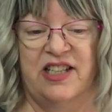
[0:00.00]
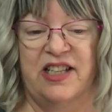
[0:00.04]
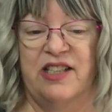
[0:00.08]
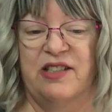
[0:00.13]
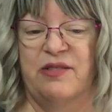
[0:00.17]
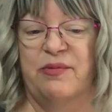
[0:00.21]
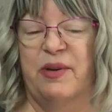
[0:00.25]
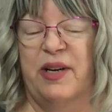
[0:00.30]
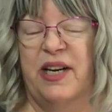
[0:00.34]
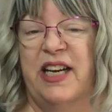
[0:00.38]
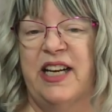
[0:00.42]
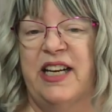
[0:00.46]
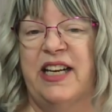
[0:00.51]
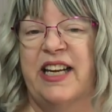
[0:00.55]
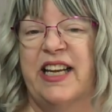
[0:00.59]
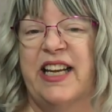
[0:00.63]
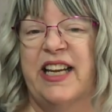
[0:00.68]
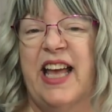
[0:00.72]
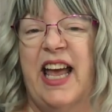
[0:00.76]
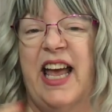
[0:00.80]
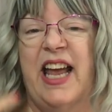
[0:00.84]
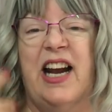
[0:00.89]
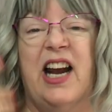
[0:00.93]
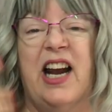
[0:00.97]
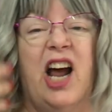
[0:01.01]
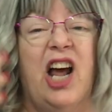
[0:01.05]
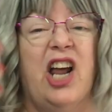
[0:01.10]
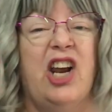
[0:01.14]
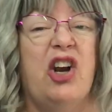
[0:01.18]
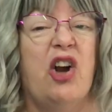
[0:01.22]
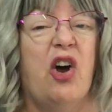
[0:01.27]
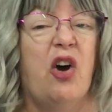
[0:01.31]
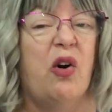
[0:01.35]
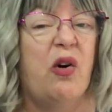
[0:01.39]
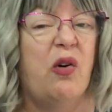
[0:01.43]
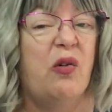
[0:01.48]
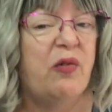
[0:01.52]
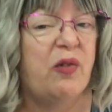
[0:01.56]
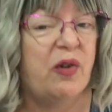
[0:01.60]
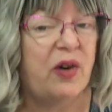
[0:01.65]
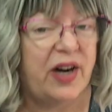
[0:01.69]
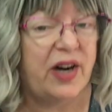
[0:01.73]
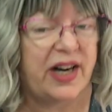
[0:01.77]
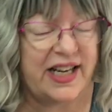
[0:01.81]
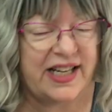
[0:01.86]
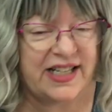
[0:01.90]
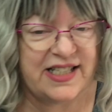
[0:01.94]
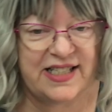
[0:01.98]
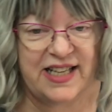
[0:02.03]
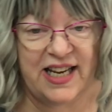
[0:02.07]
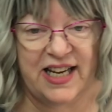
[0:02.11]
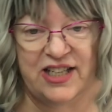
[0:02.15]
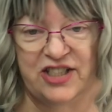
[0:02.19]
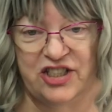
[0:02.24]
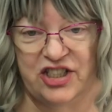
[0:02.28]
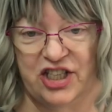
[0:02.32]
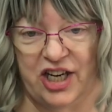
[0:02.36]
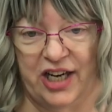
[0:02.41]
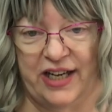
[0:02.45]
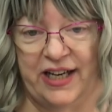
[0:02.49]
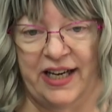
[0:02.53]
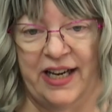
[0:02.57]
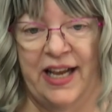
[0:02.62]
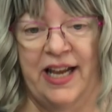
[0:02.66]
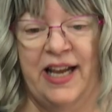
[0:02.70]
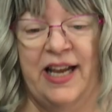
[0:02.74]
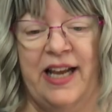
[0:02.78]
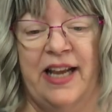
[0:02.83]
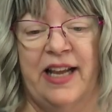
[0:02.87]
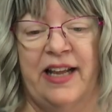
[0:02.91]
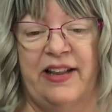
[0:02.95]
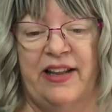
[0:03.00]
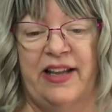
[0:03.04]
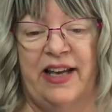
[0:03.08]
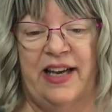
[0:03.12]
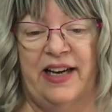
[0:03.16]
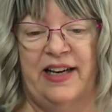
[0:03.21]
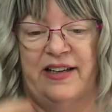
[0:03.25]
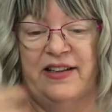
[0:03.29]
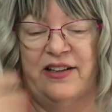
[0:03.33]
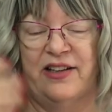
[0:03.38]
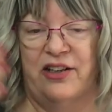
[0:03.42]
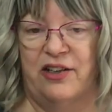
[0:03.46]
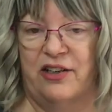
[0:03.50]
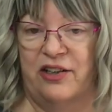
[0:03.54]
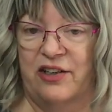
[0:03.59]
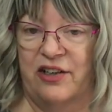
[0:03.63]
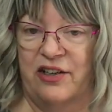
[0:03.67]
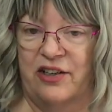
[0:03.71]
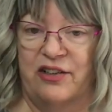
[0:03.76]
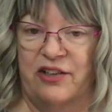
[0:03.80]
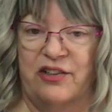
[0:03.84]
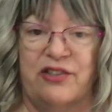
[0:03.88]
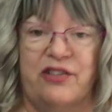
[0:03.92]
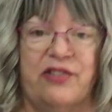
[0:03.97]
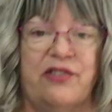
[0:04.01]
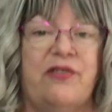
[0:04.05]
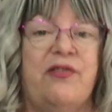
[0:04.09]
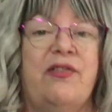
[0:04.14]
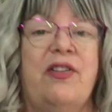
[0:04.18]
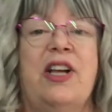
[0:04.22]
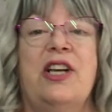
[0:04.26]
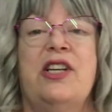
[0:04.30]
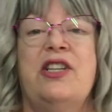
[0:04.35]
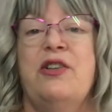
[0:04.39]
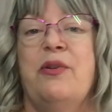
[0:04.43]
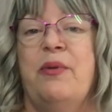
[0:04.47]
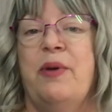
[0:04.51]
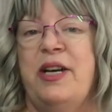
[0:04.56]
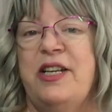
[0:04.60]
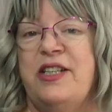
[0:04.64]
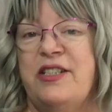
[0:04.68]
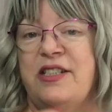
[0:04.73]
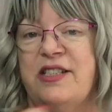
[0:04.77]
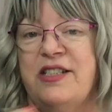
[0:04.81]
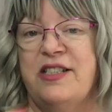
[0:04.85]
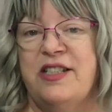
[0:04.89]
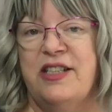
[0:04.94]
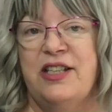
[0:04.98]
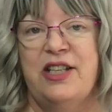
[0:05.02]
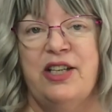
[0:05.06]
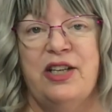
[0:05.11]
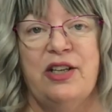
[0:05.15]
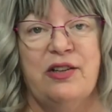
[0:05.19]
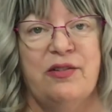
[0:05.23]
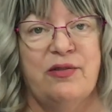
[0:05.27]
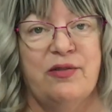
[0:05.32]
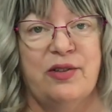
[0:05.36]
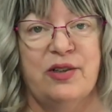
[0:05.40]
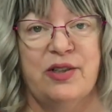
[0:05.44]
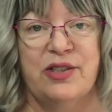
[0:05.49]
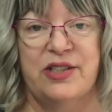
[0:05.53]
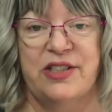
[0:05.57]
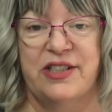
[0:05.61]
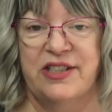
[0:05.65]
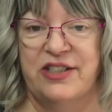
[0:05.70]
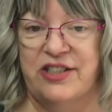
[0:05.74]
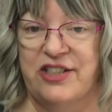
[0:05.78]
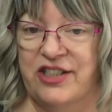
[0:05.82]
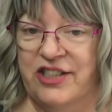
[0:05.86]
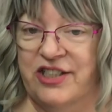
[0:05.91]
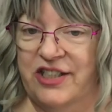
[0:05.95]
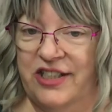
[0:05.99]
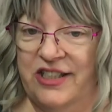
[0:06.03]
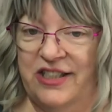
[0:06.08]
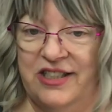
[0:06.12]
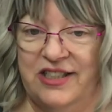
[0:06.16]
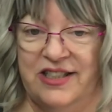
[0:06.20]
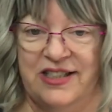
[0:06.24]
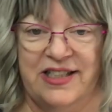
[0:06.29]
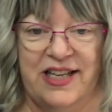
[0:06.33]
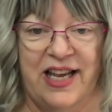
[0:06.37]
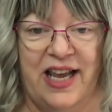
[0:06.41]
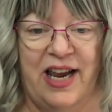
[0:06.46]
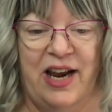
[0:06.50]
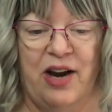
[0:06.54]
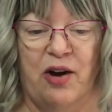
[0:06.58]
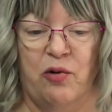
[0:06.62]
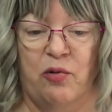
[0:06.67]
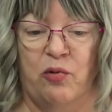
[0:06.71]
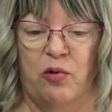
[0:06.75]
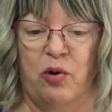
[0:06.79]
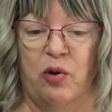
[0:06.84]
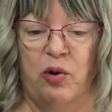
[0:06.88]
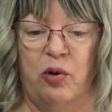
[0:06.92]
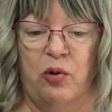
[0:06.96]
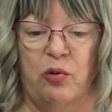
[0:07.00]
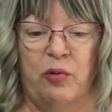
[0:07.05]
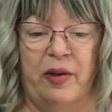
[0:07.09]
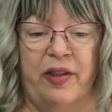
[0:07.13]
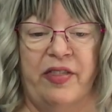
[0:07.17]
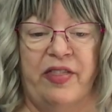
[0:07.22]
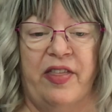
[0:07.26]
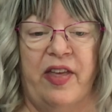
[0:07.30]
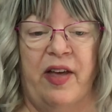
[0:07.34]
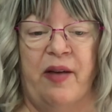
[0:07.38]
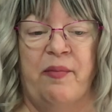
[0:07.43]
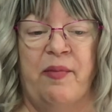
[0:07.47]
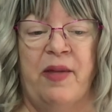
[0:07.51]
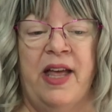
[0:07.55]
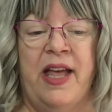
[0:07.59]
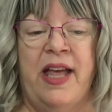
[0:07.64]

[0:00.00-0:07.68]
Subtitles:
This would indicate an overextension, that there's fluctuations in the universe and she just can't roll with them.